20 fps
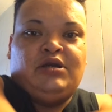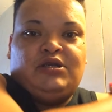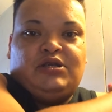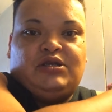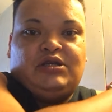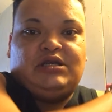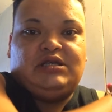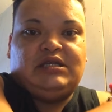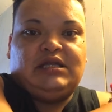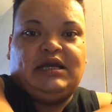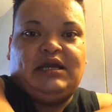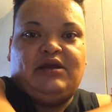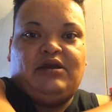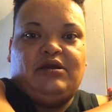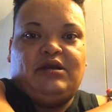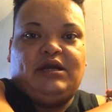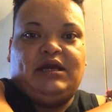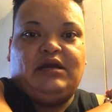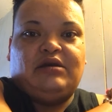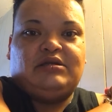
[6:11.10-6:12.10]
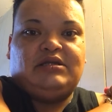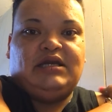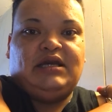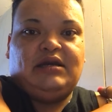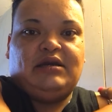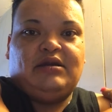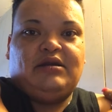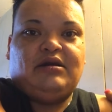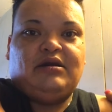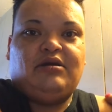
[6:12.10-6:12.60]
just let your nail
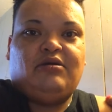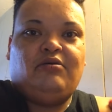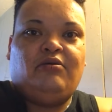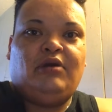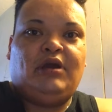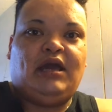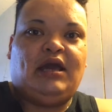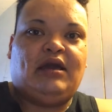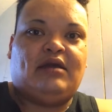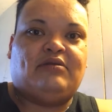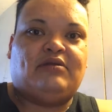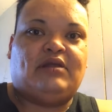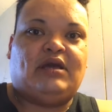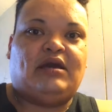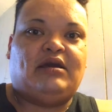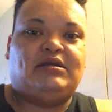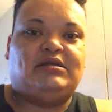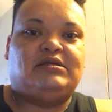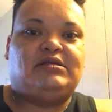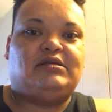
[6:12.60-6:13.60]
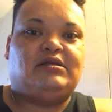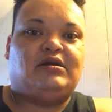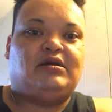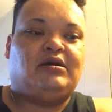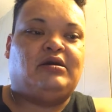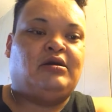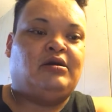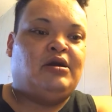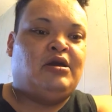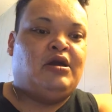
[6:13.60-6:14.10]
tech know, and that is
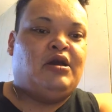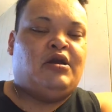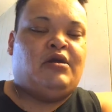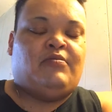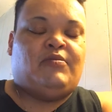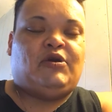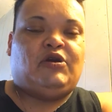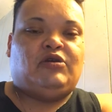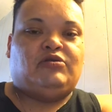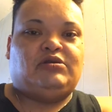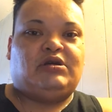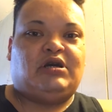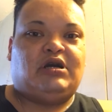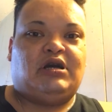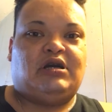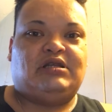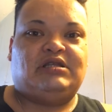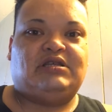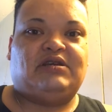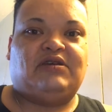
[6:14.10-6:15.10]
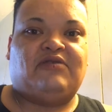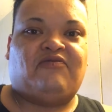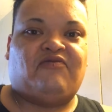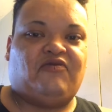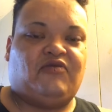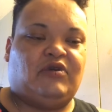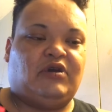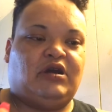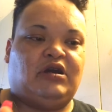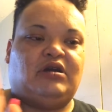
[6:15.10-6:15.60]
the pros and cons of
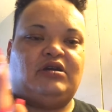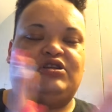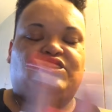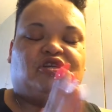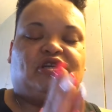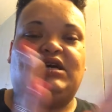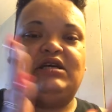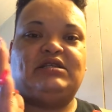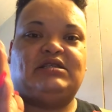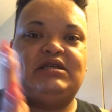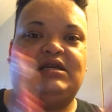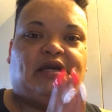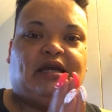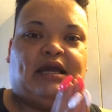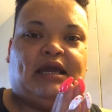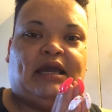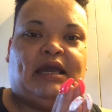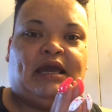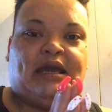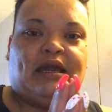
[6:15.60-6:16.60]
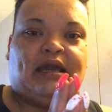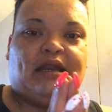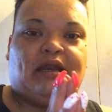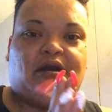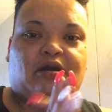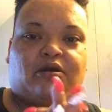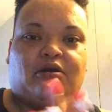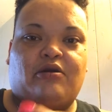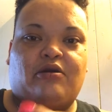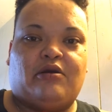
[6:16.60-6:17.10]
uh, gels and
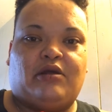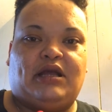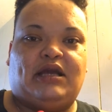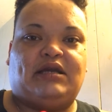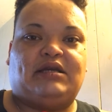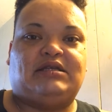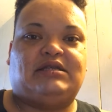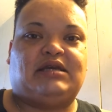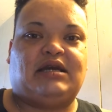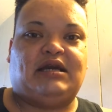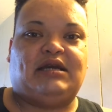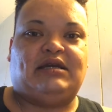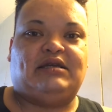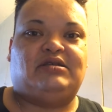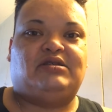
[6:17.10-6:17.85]
acrylics, guys.